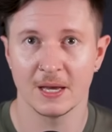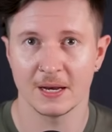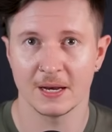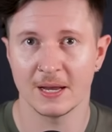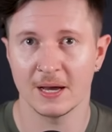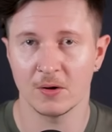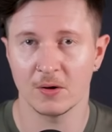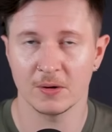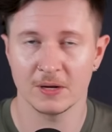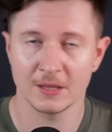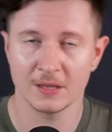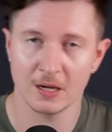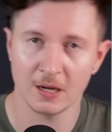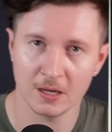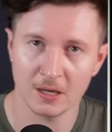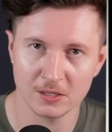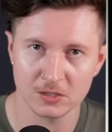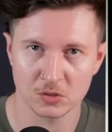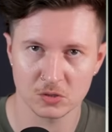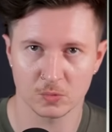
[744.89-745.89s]
Now, in the
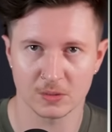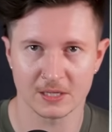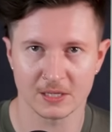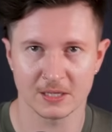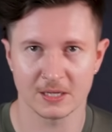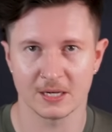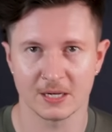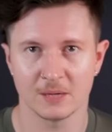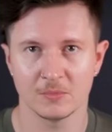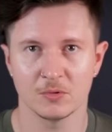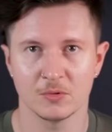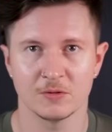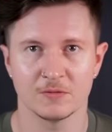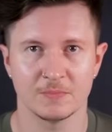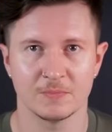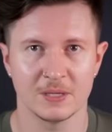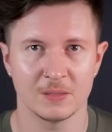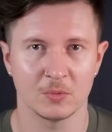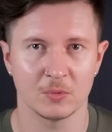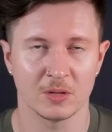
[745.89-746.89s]
last week, a number of
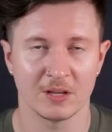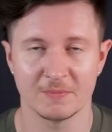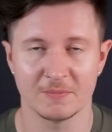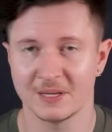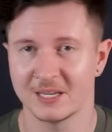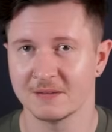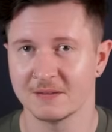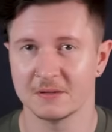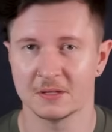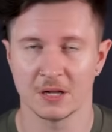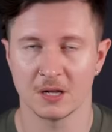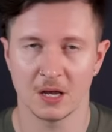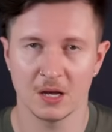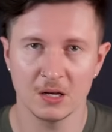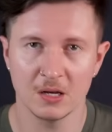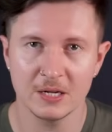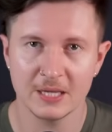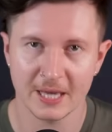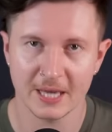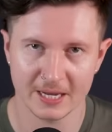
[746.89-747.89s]
people have been given
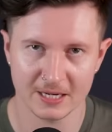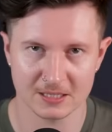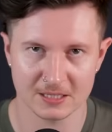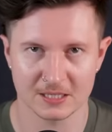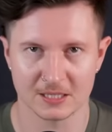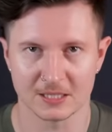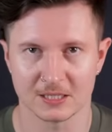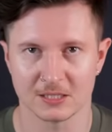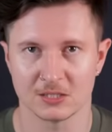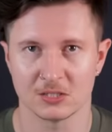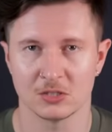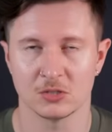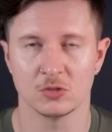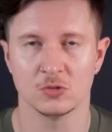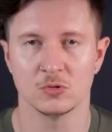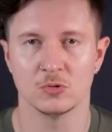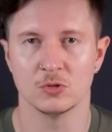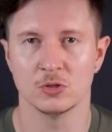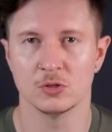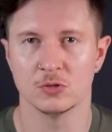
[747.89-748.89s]
early access to
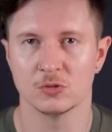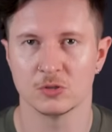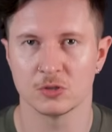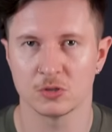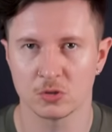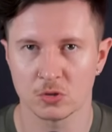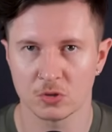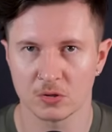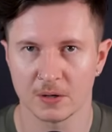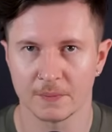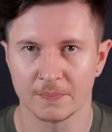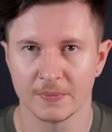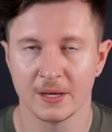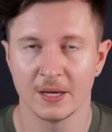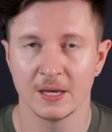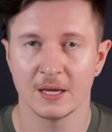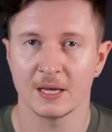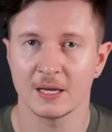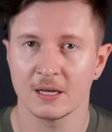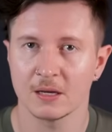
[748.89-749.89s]
use Sora,
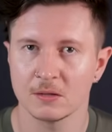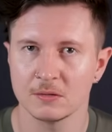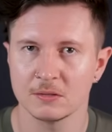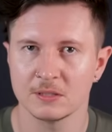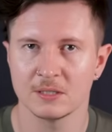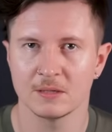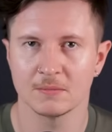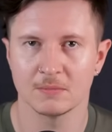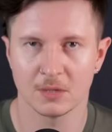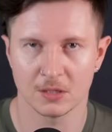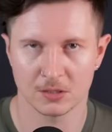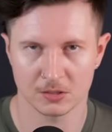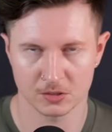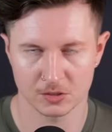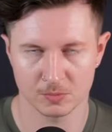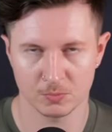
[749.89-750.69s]
including Marcus